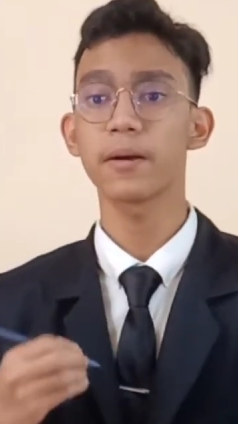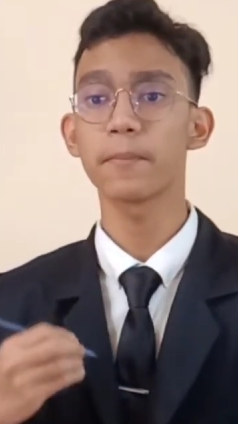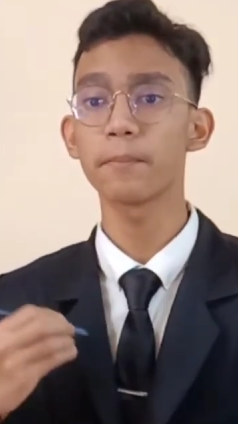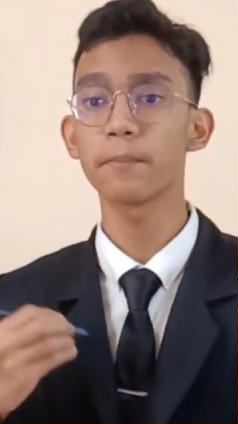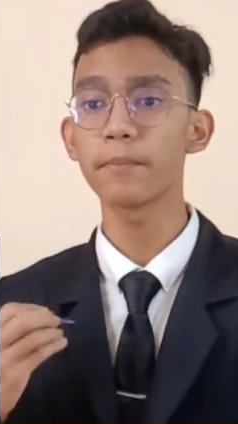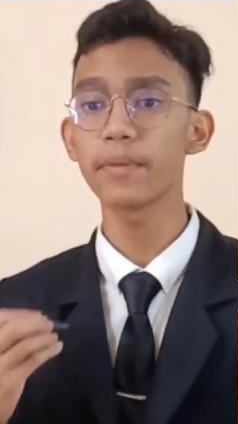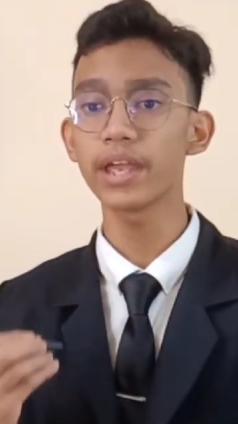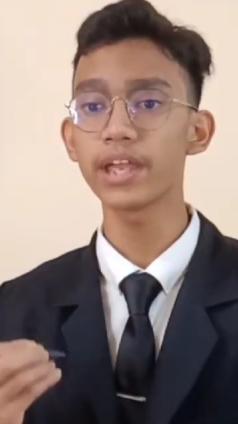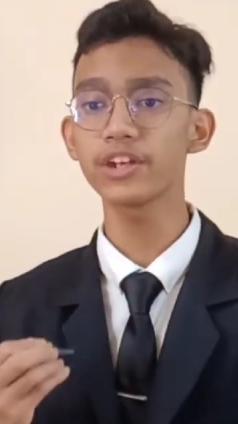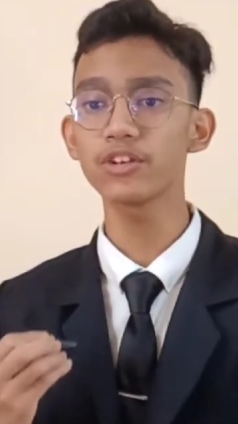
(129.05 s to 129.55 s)
a
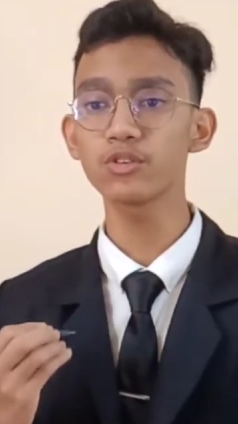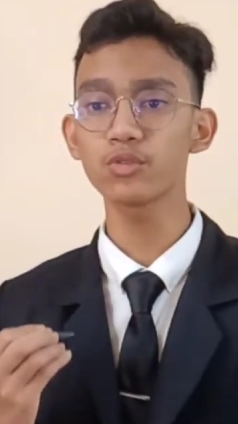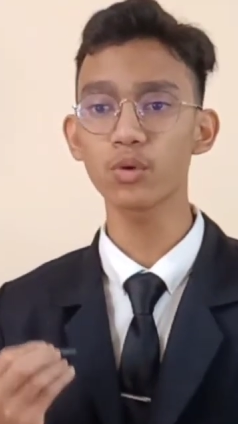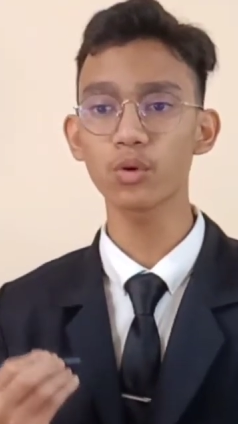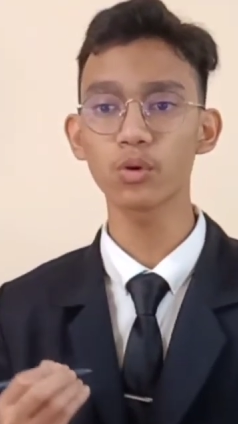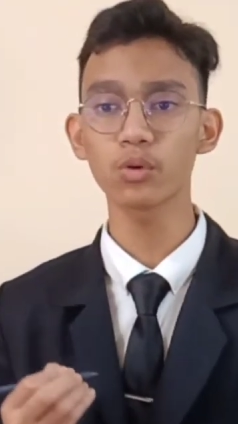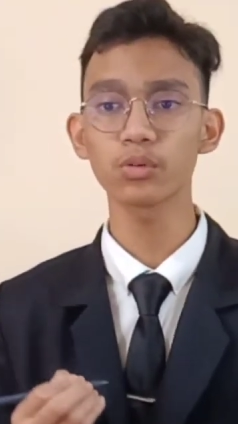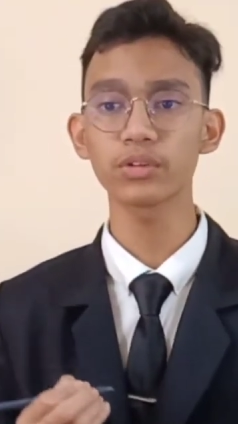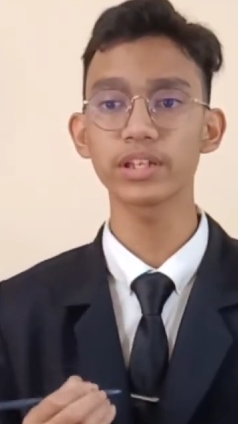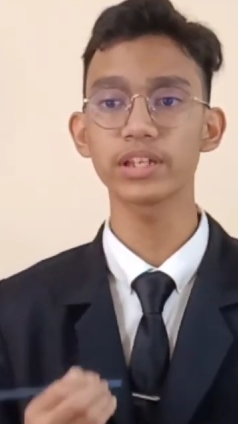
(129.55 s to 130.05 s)
main
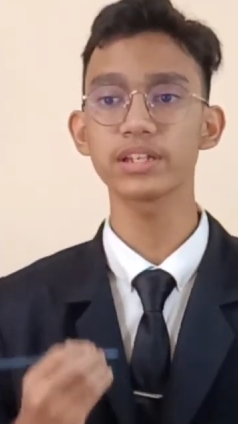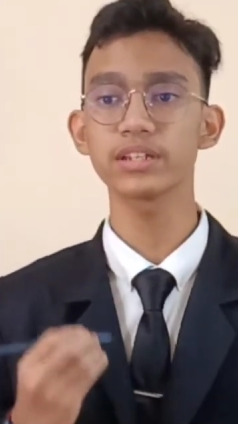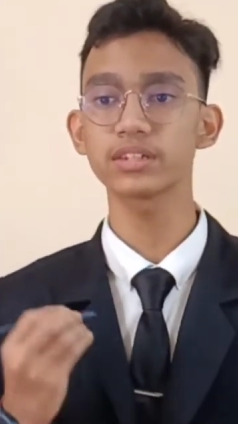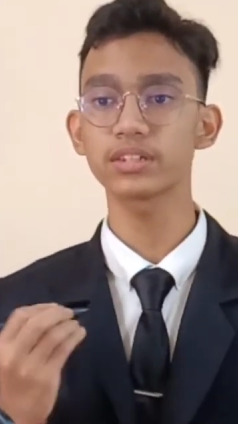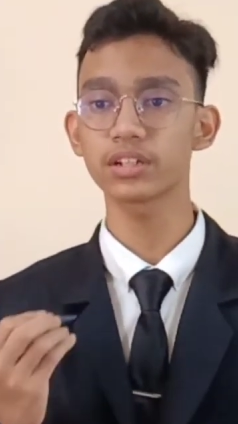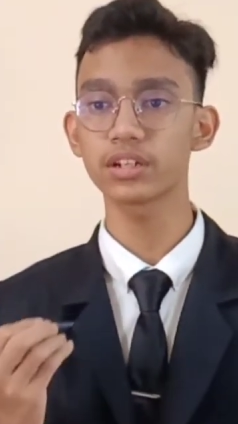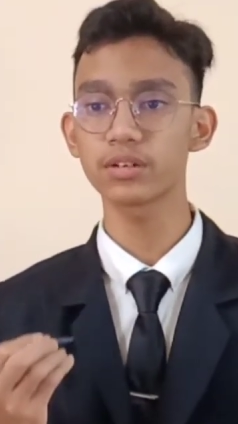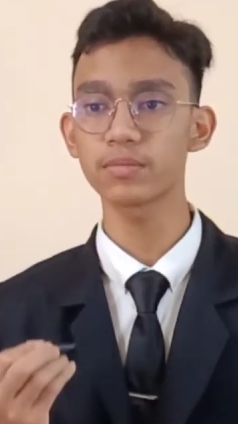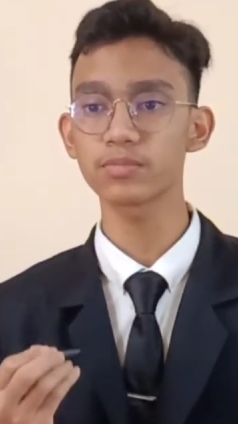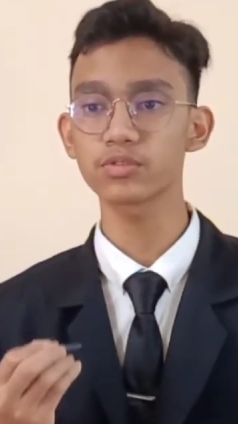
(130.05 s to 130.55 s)
role in
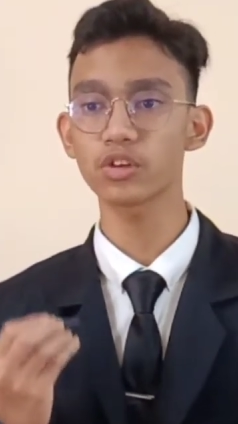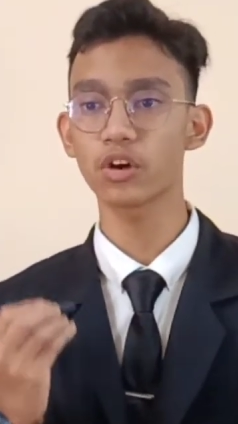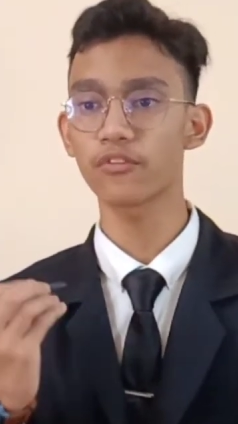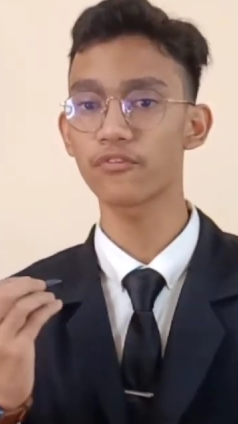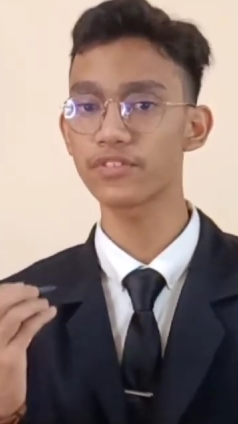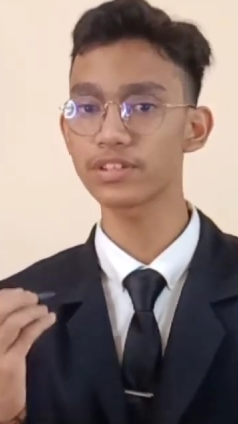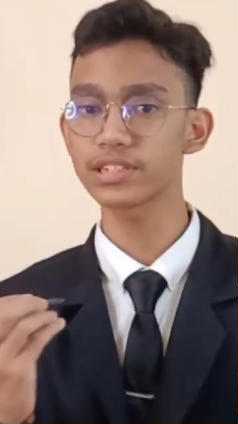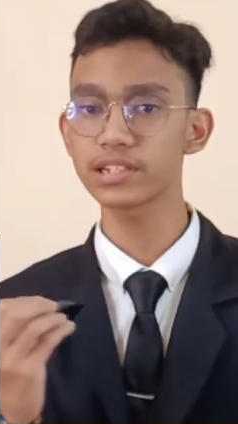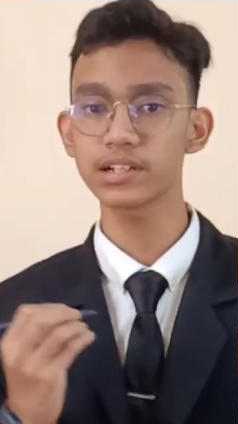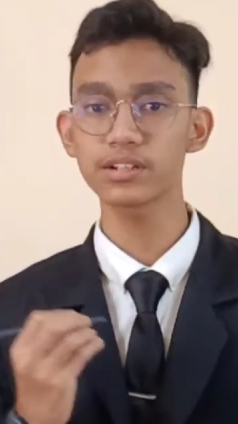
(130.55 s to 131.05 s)
terms of
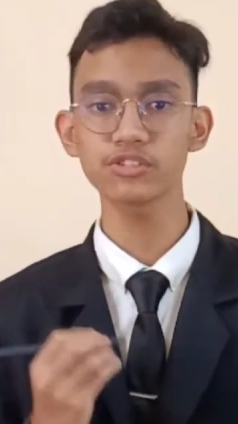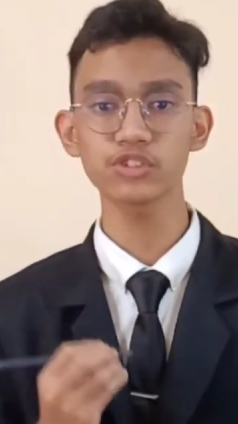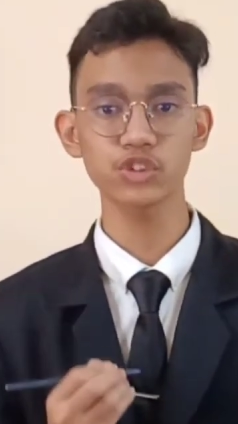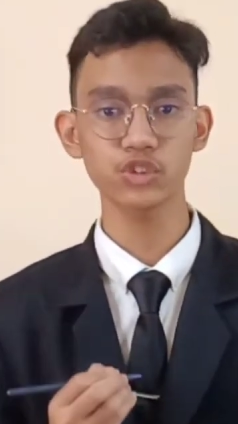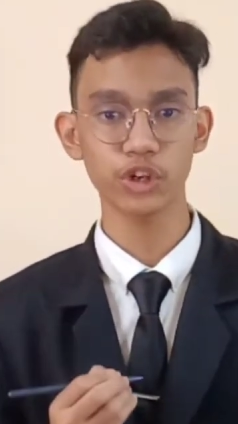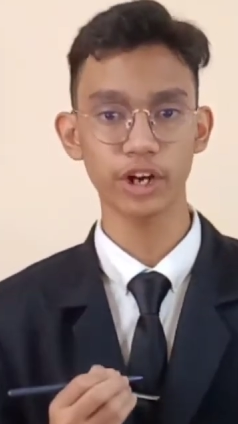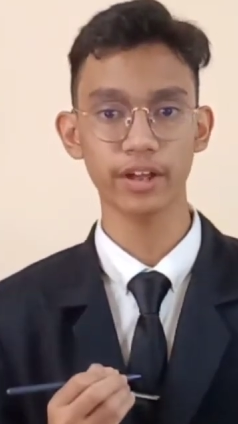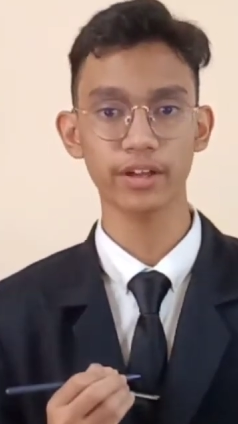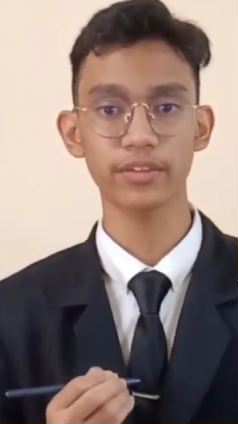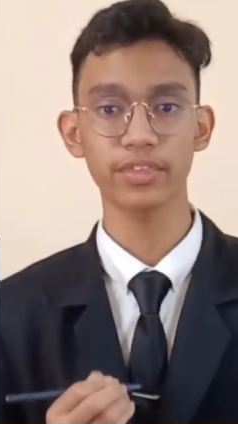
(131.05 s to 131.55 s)
physical
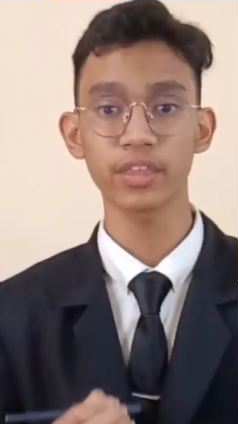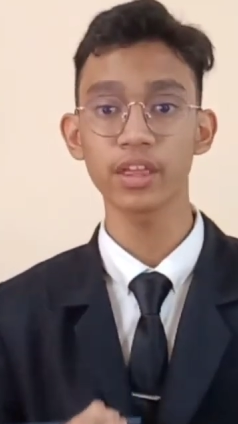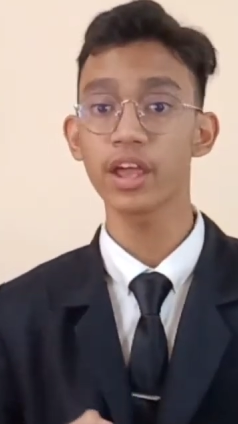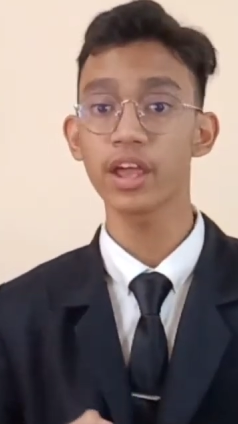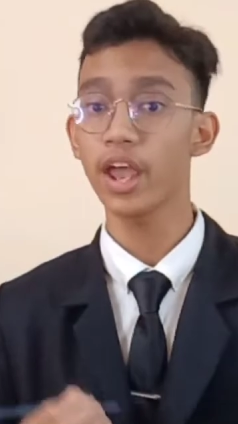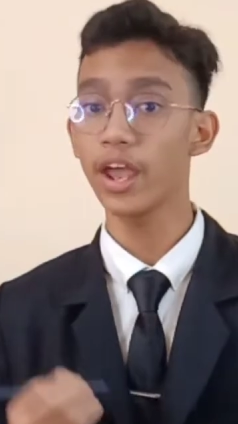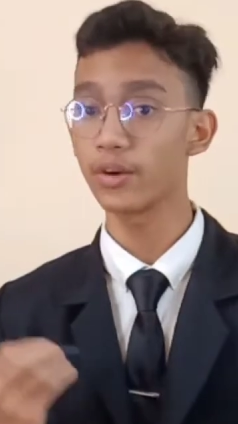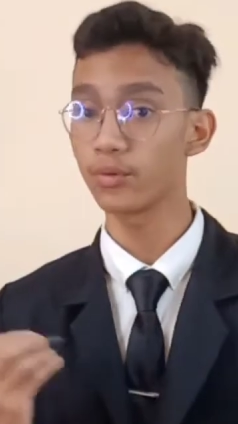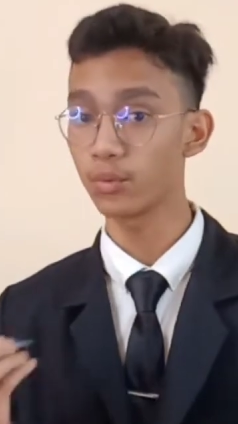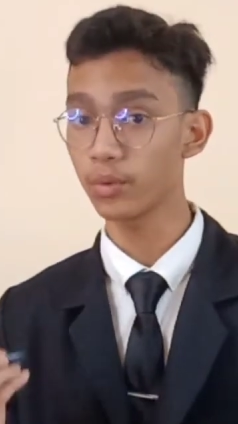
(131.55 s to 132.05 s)
strength
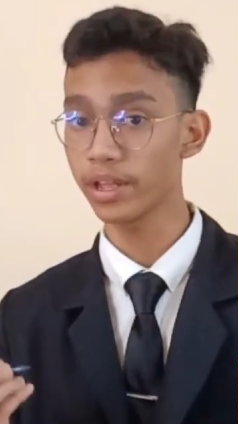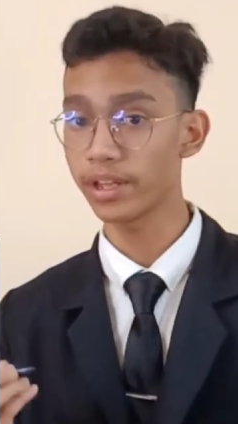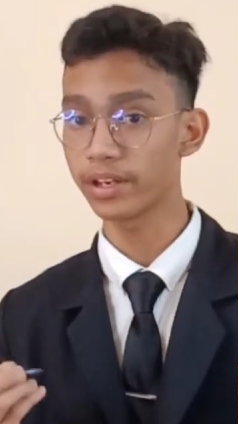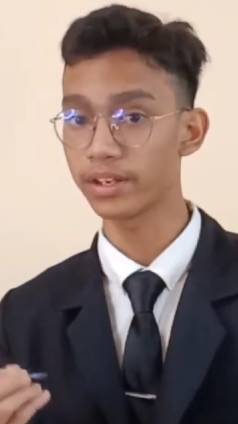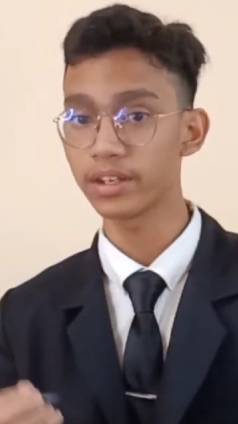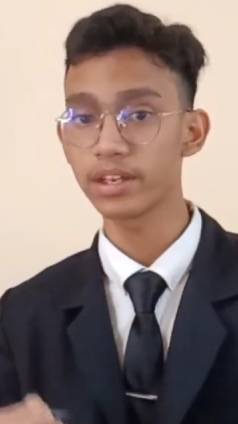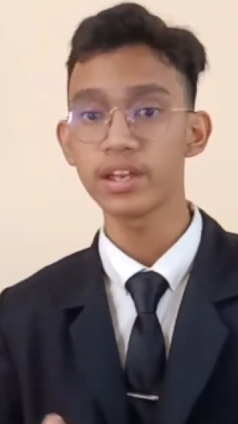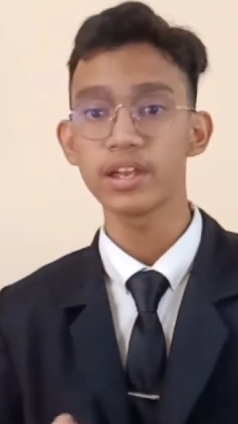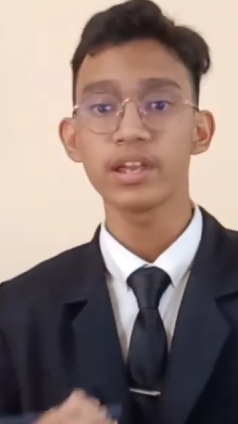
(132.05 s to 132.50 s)
and weight.